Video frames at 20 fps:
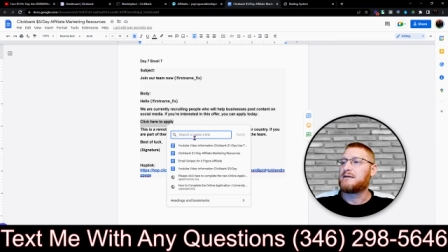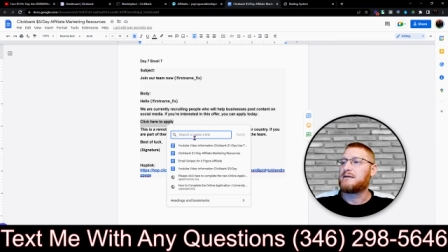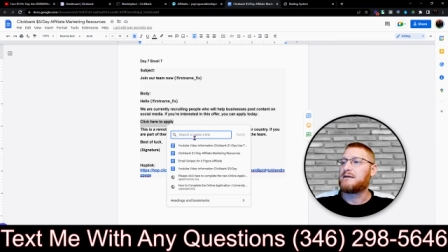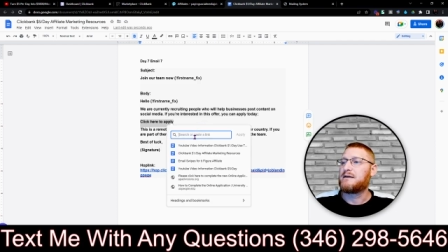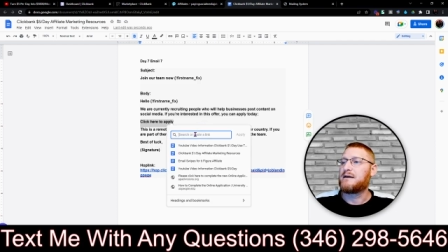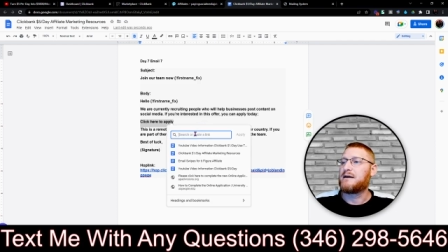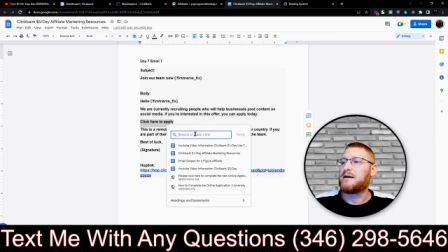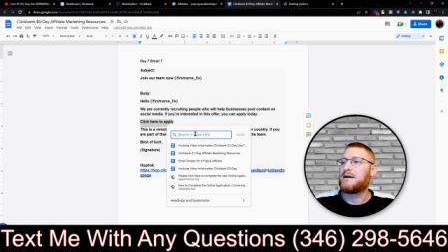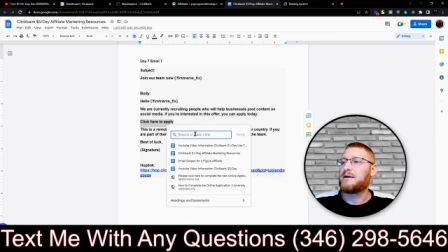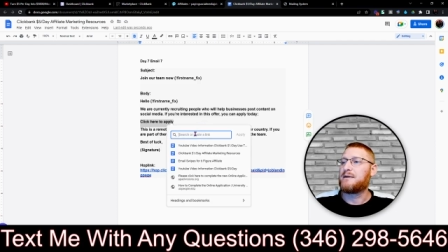
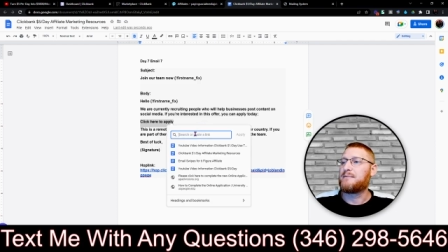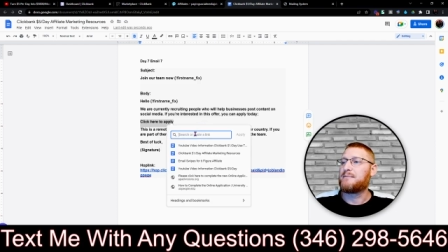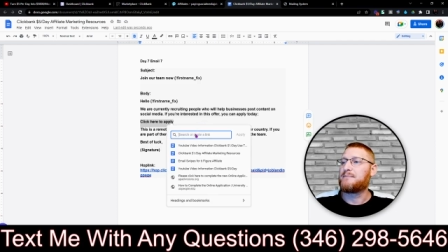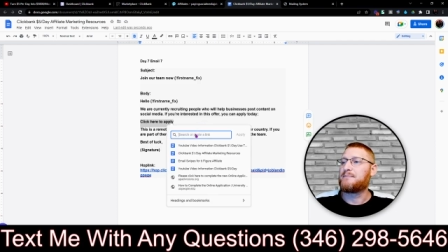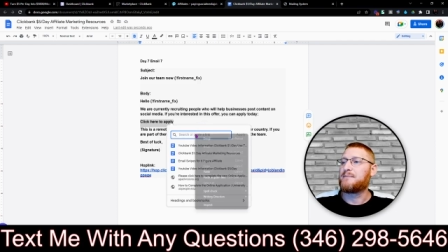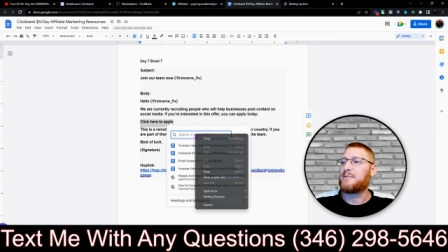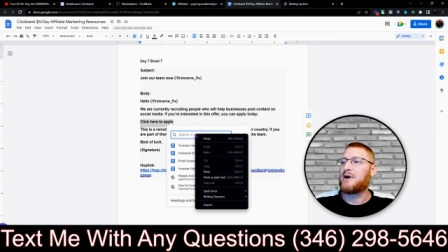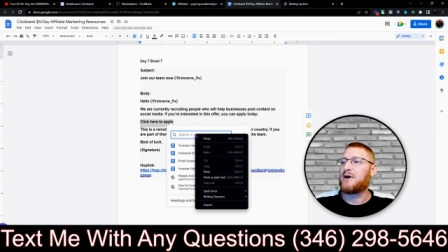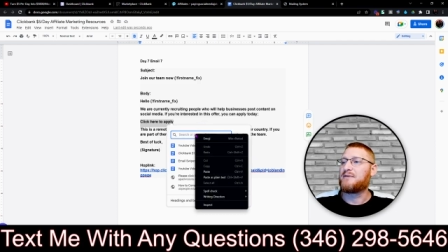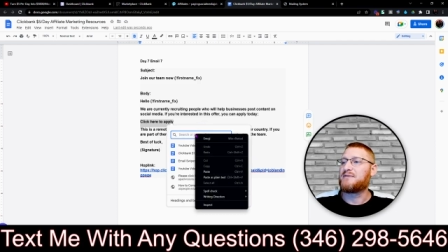
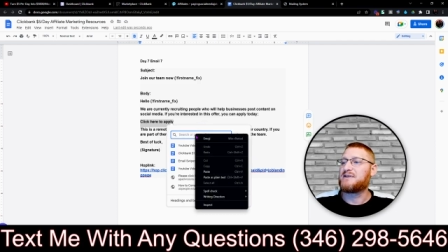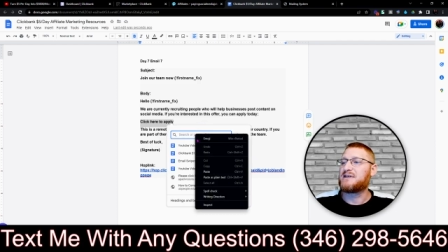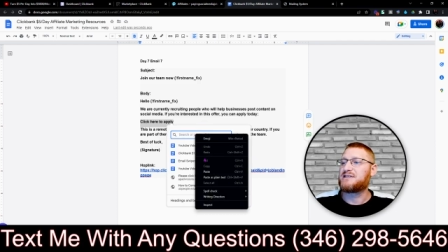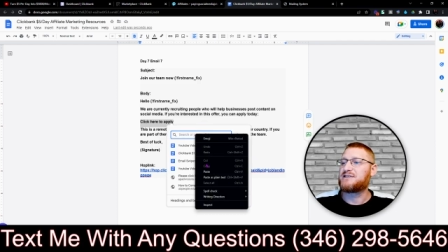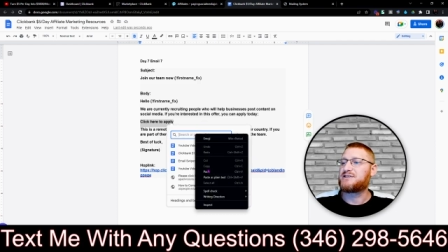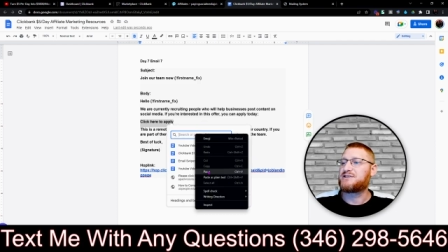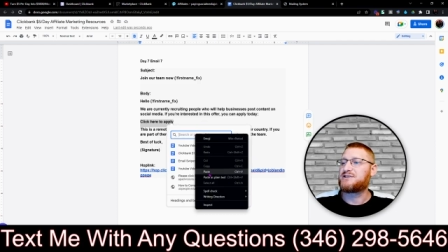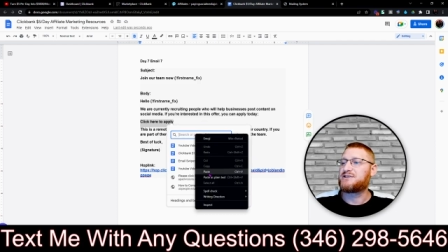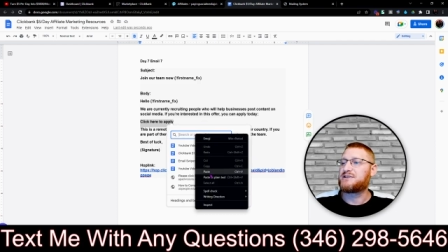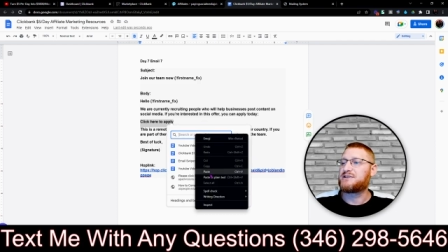on
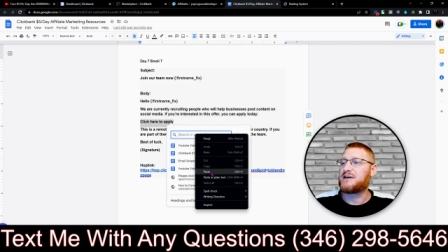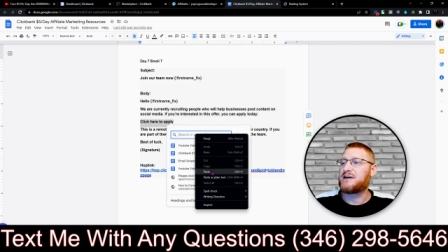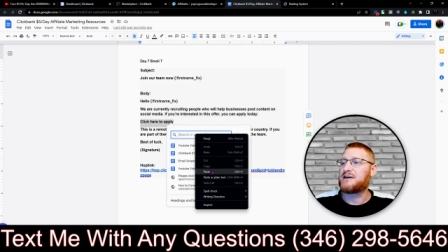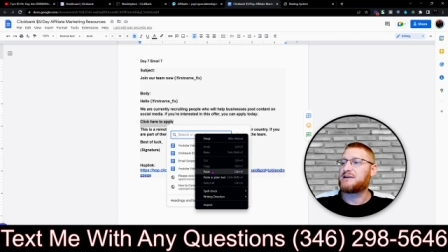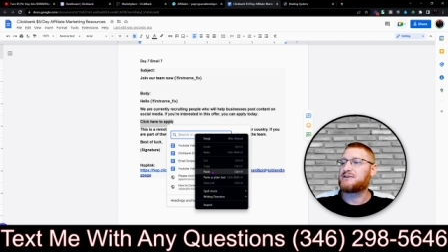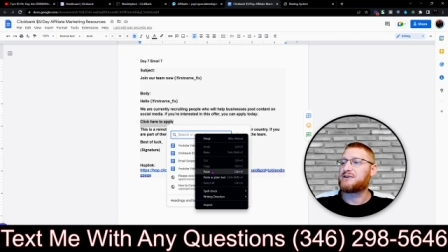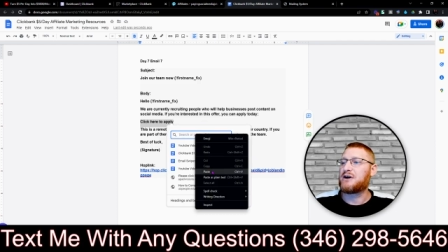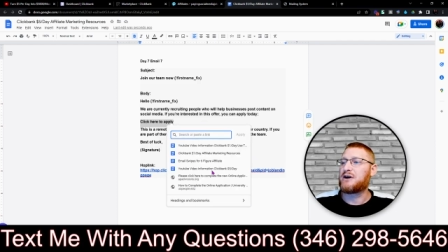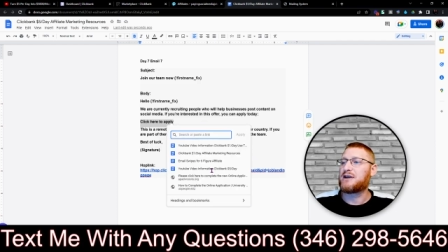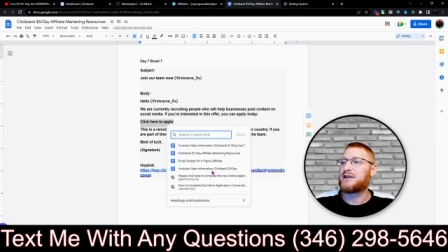this
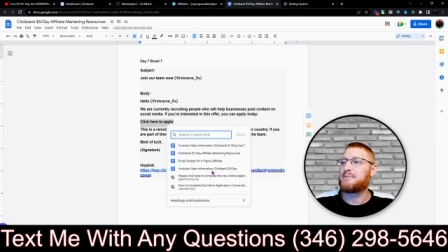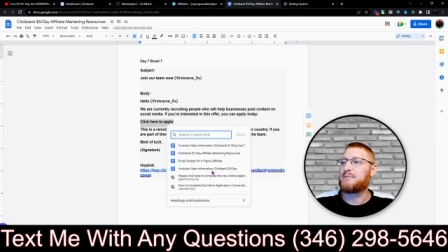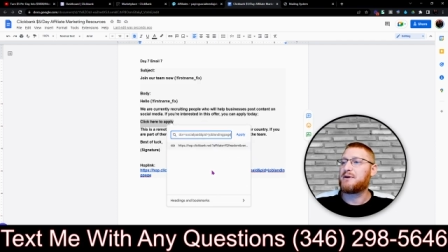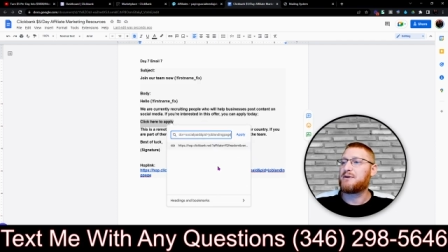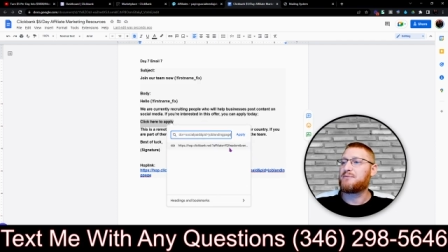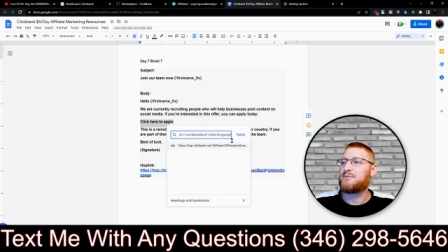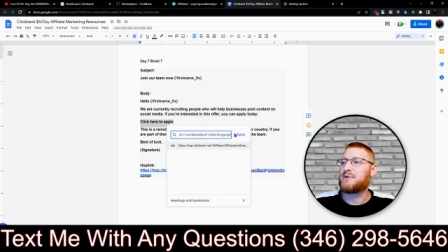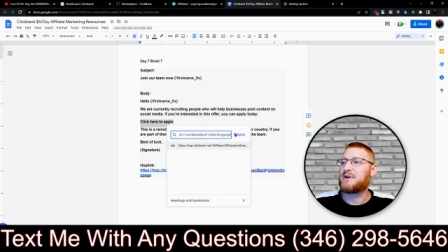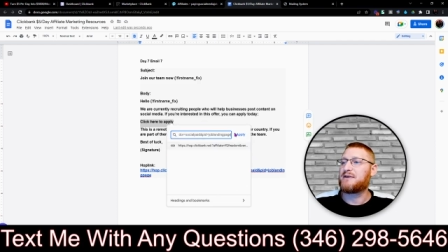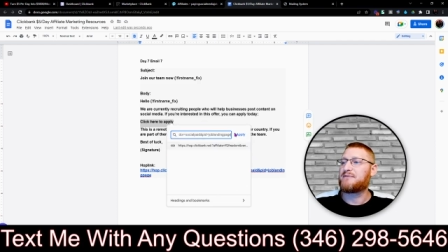
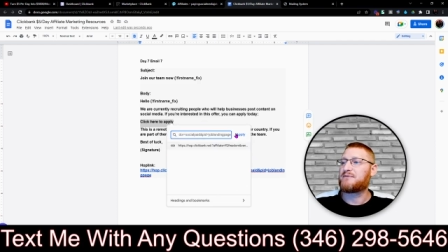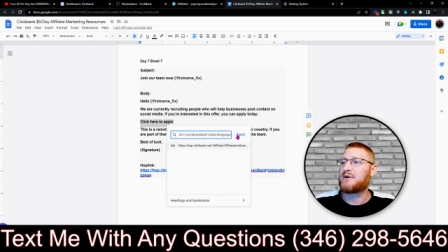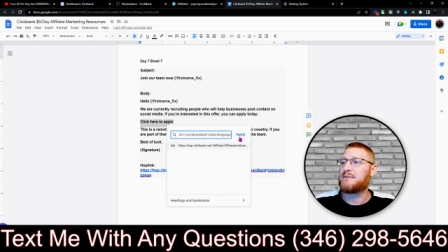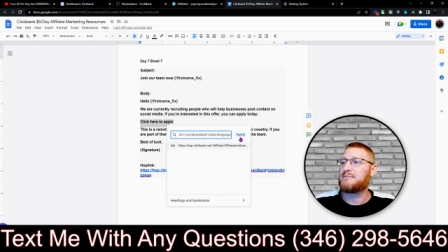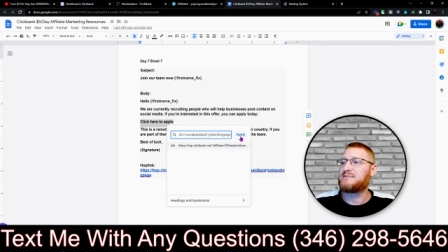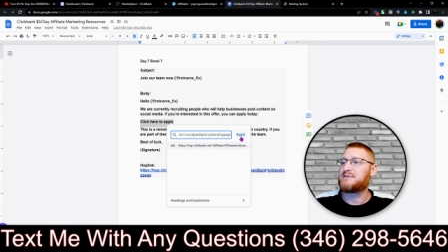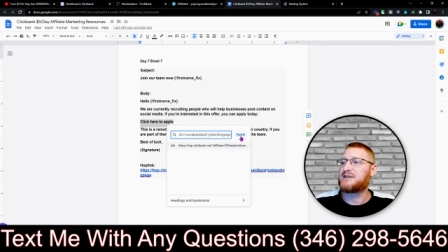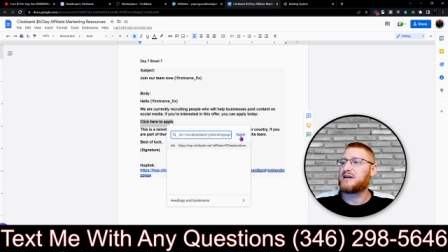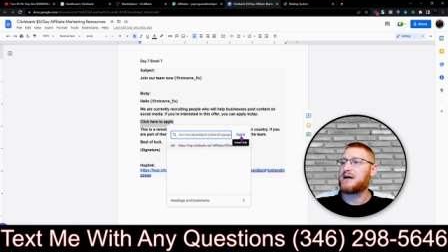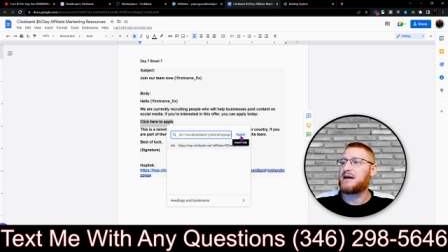document whenever
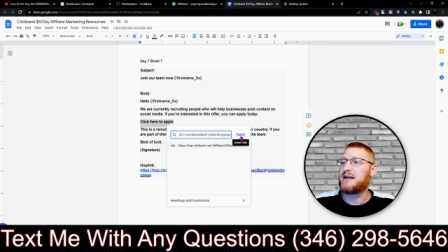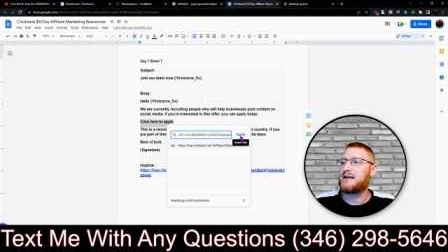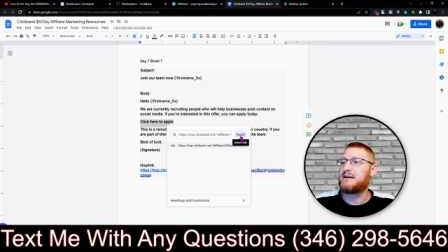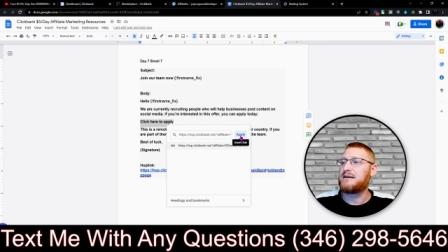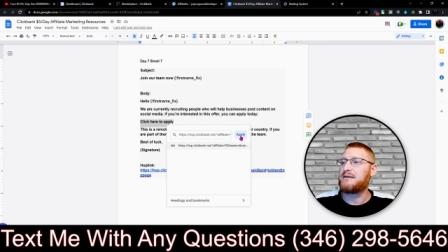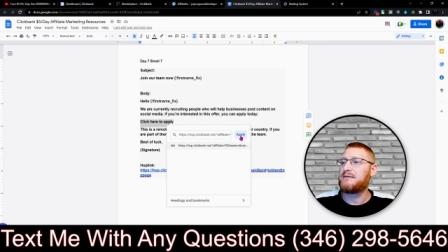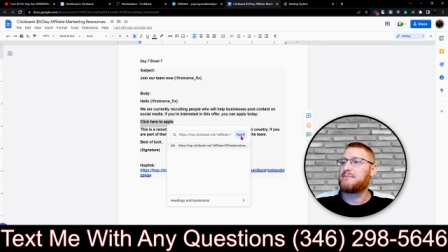I'm done.